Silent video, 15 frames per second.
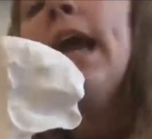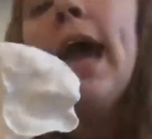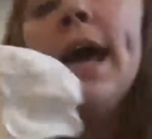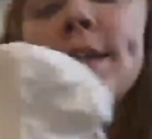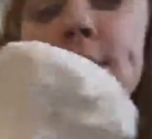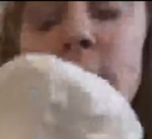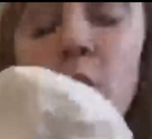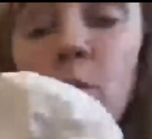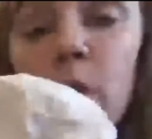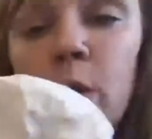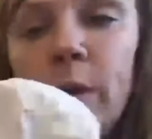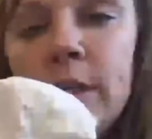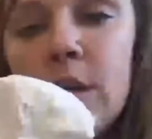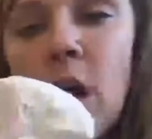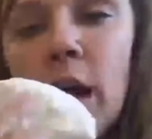And so when
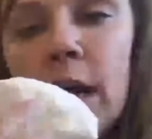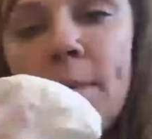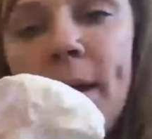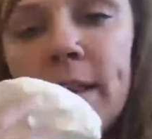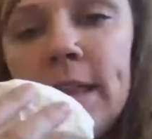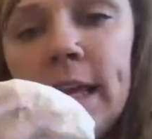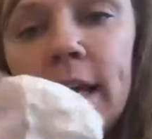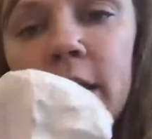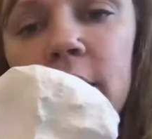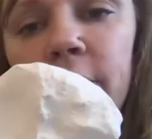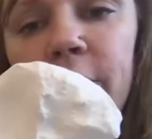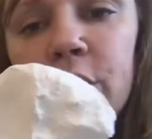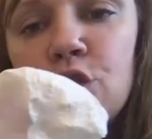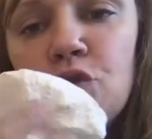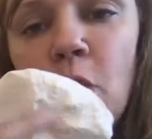we talk about the
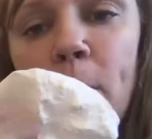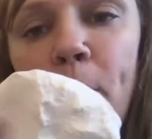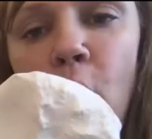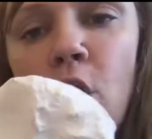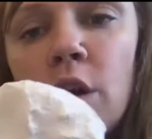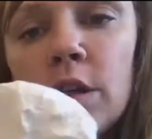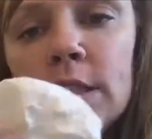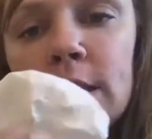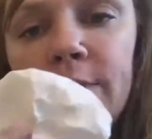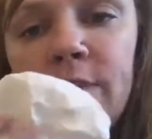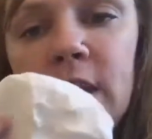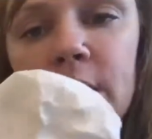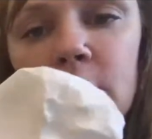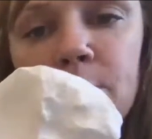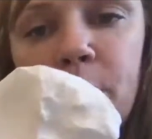individual parts of
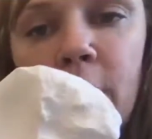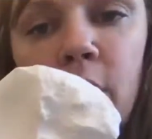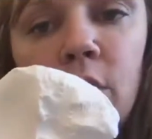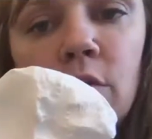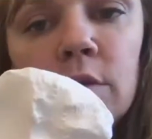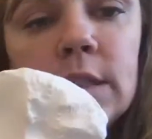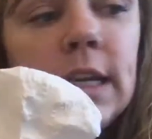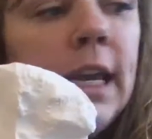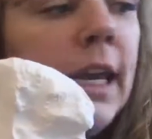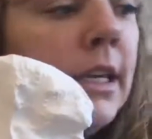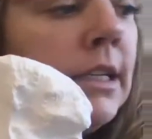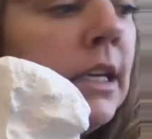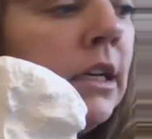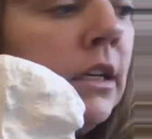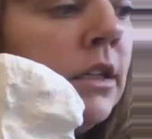these bones,
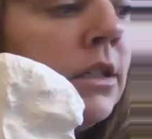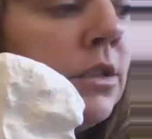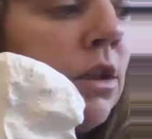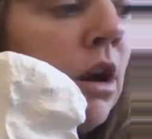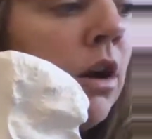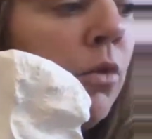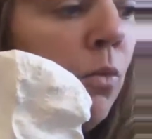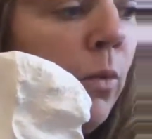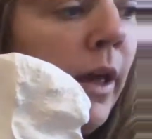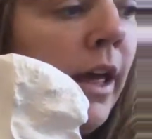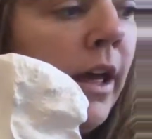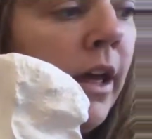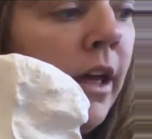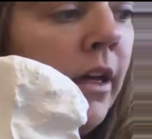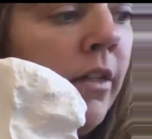it's going to start
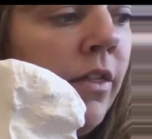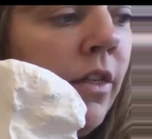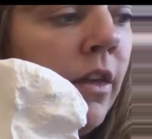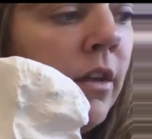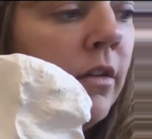with